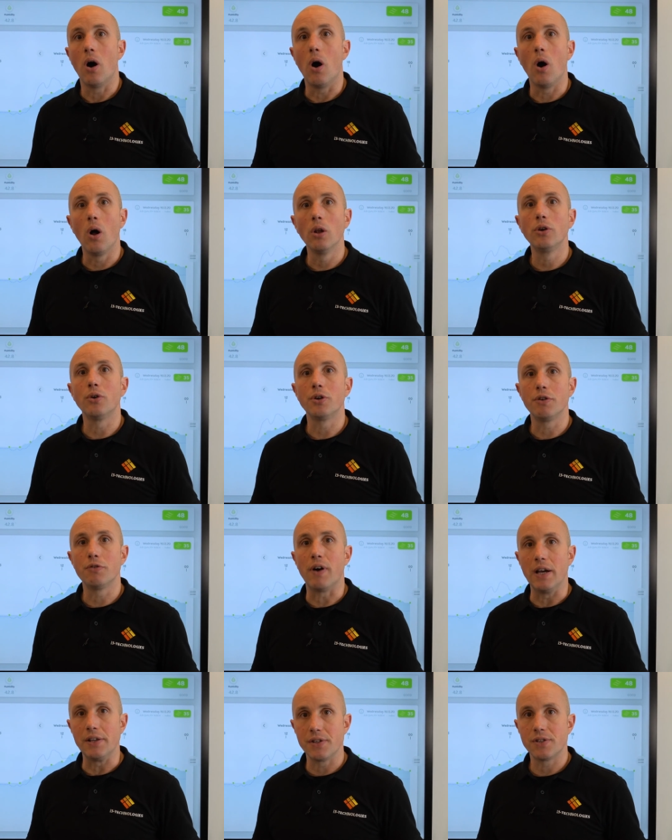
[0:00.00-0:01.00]
all your
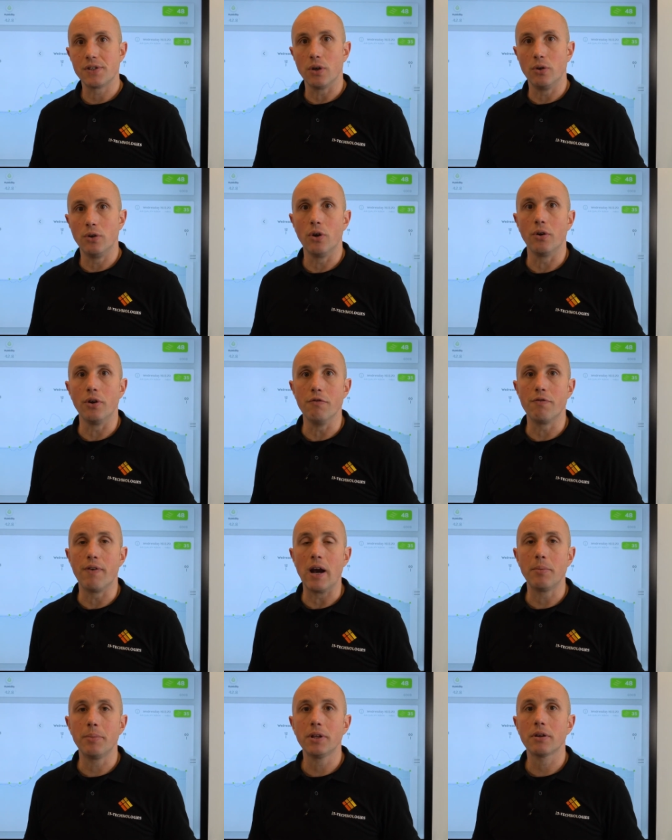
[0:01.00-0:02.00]
devices in your
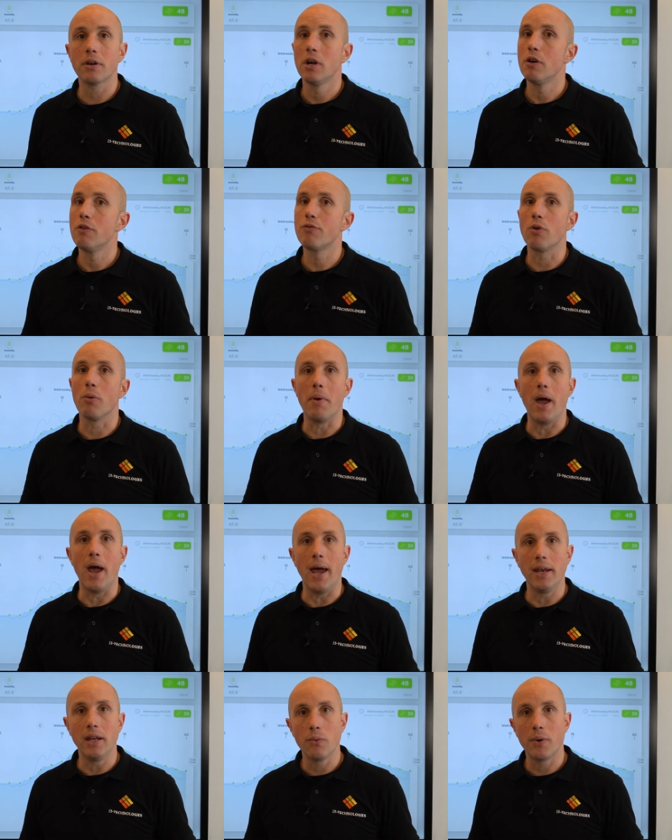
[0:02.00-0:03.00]
environment from
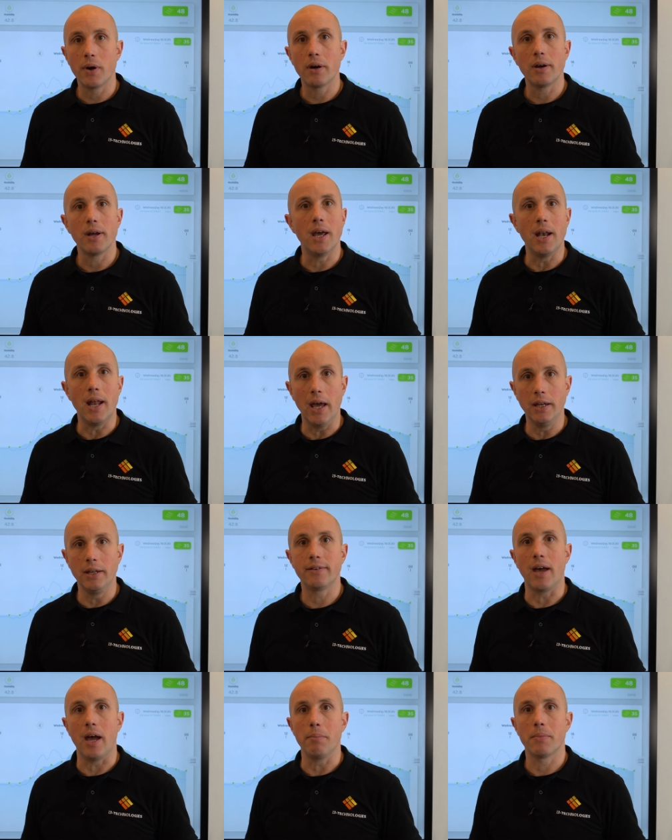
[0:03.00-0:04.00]
anywhere and
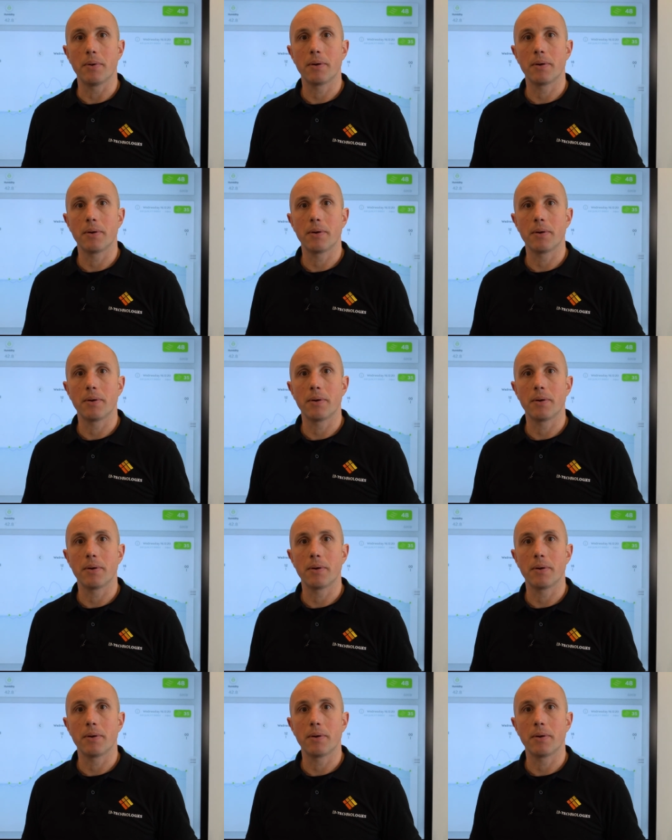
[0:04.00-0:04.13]
anytime.